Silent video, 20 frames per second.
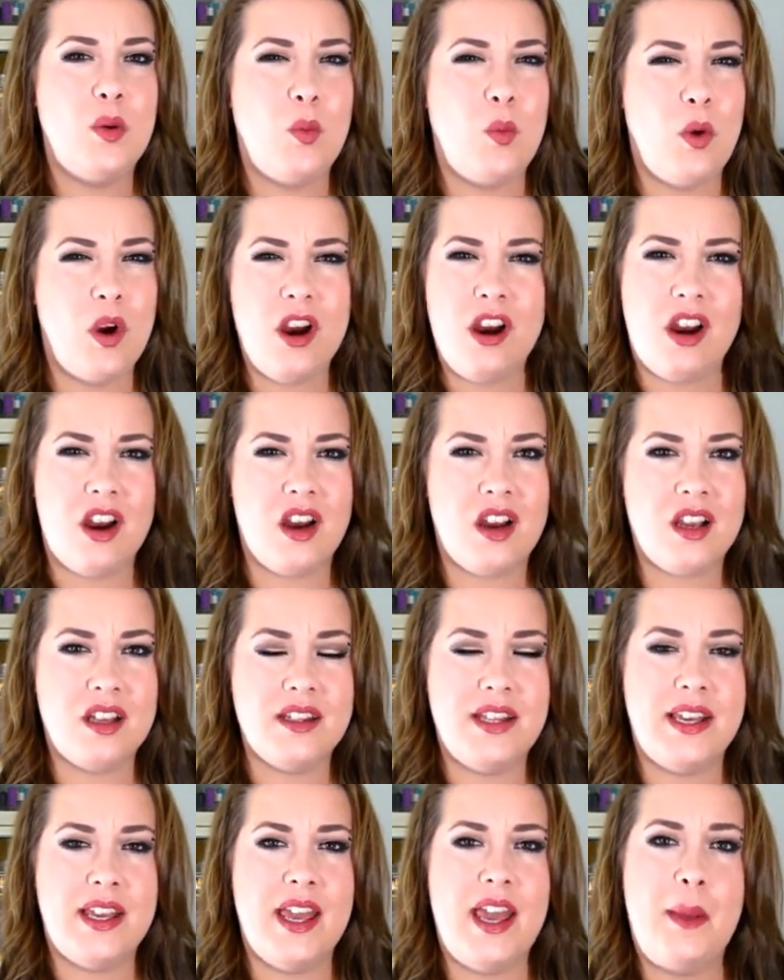work.
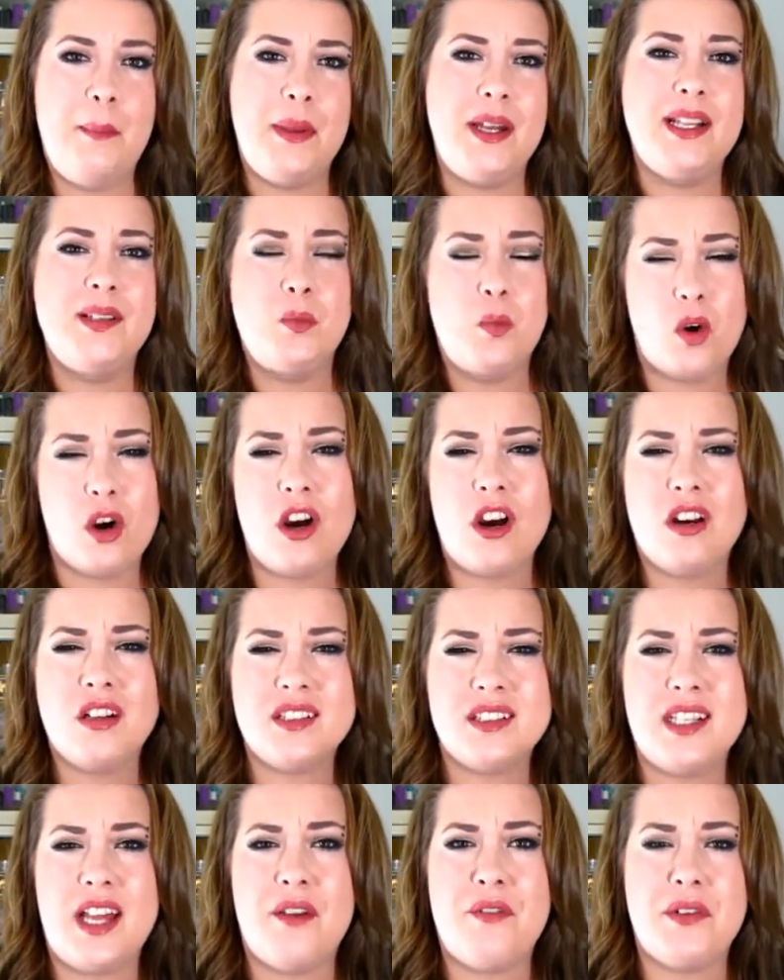Like, I mean, it
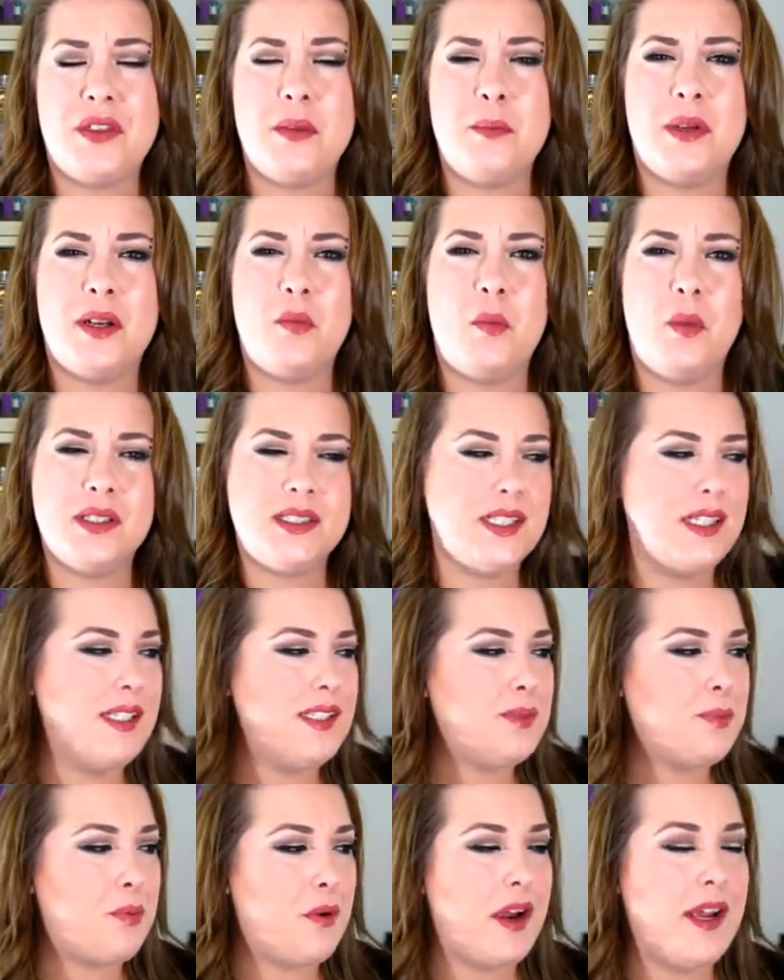worked and everything, but it wasn't
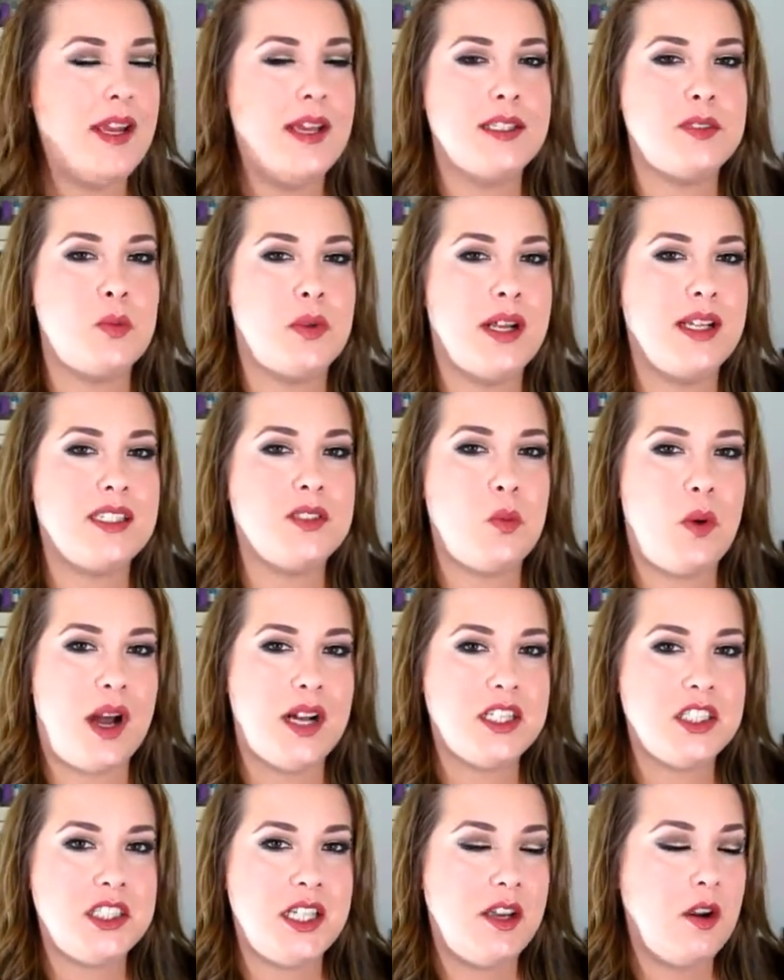as bright as when I
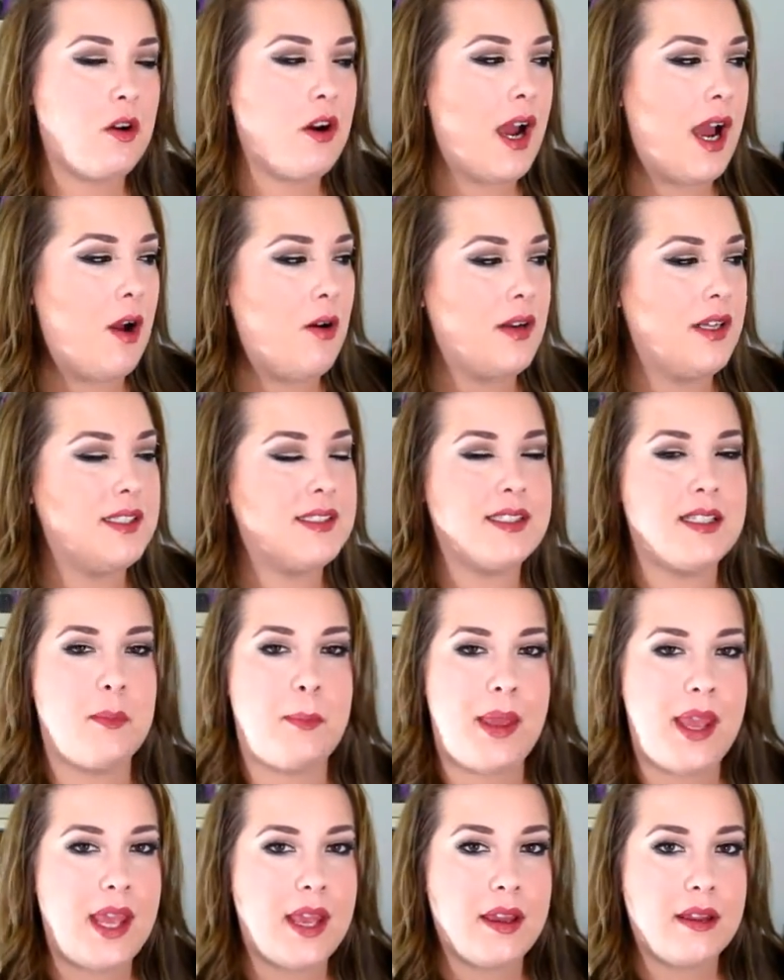swatched it or how it is in the
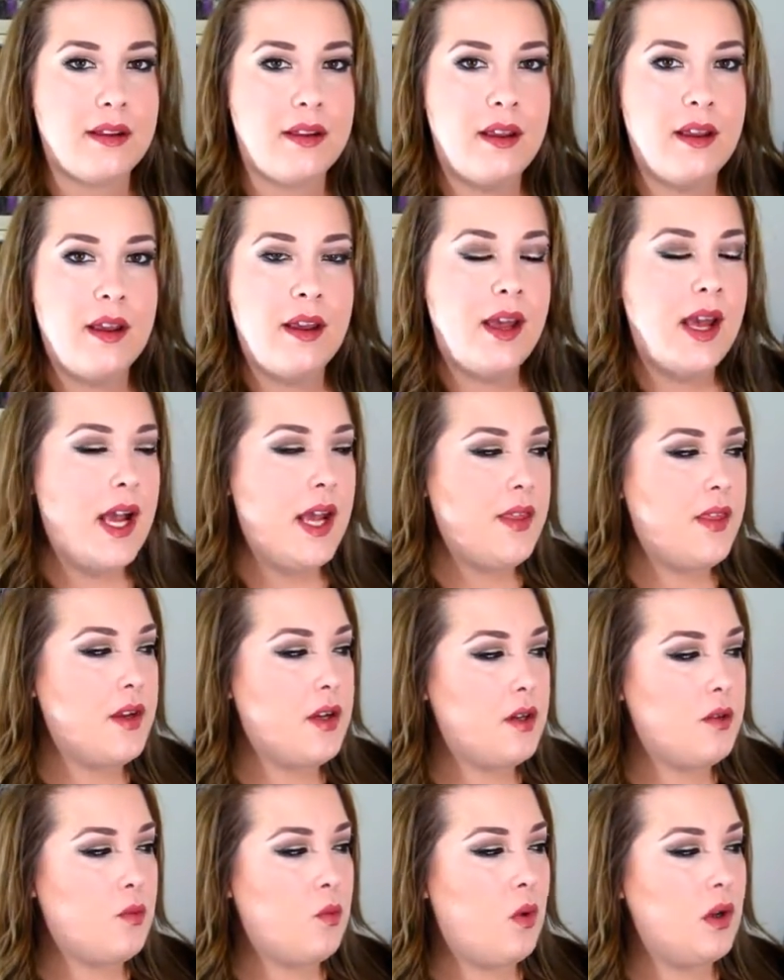pan.
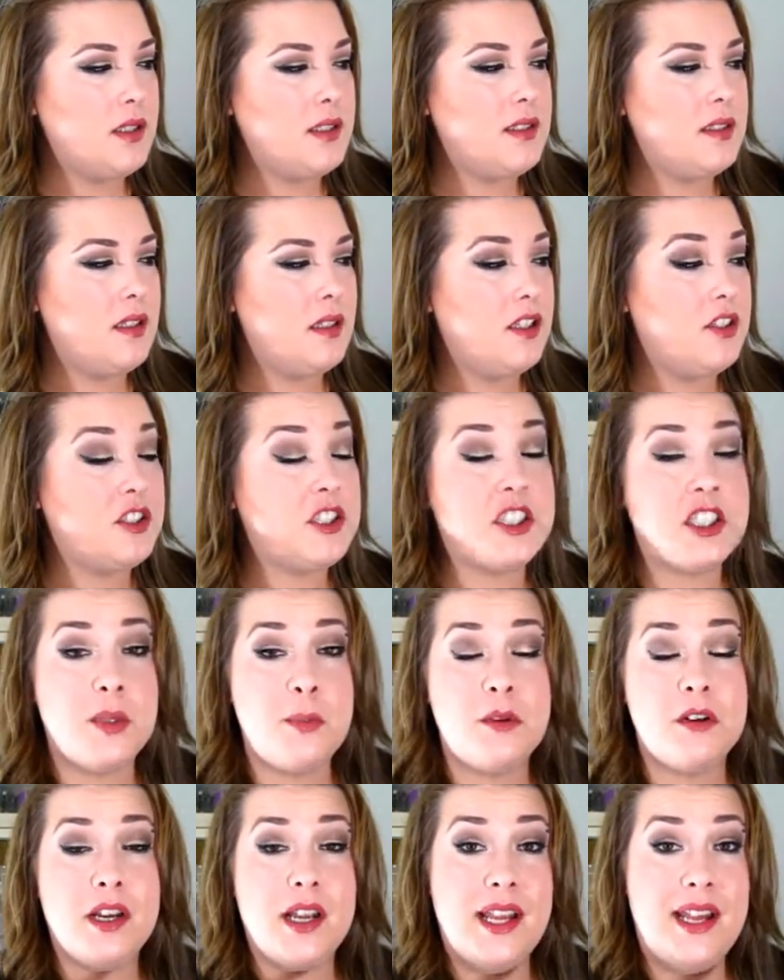There was, there's
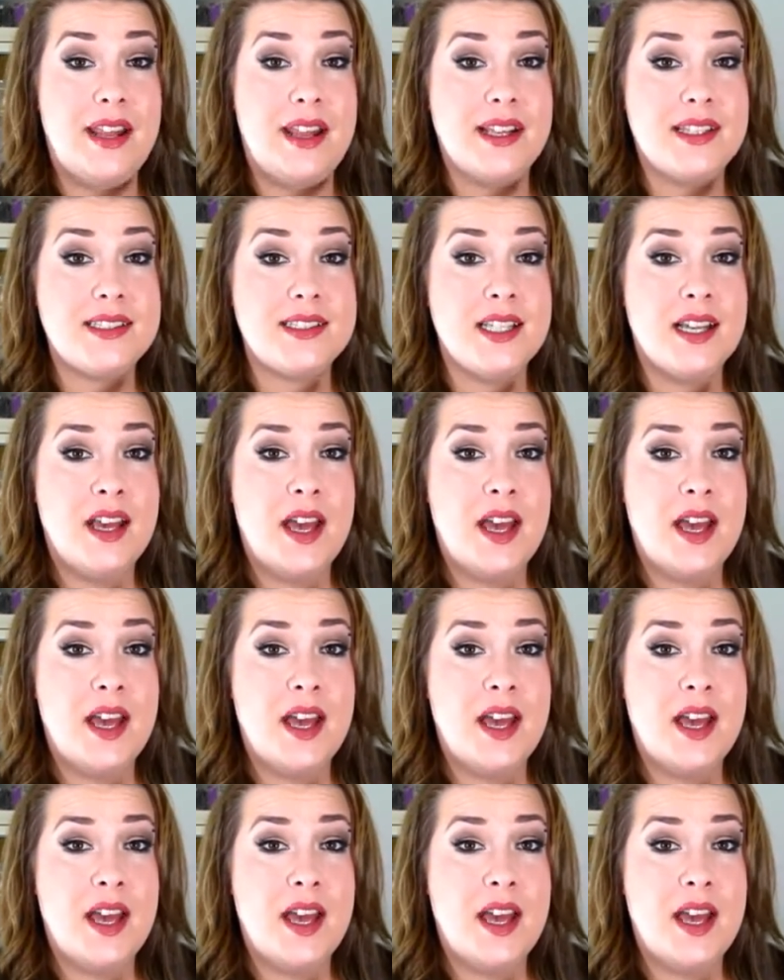shimmer in it.